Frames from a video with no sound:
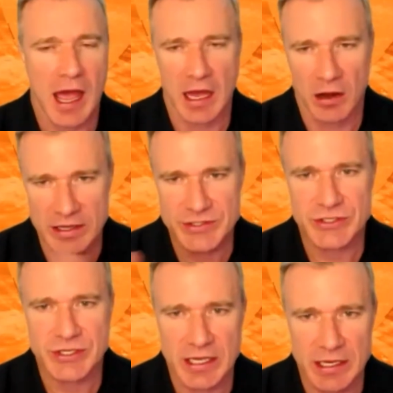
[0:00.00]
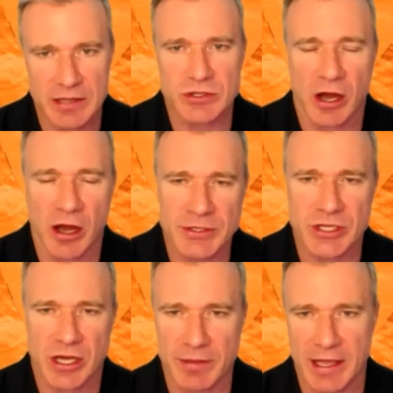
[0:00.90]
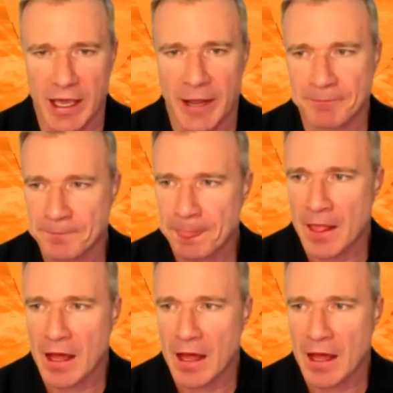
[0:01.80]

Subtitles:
And I see time and time again,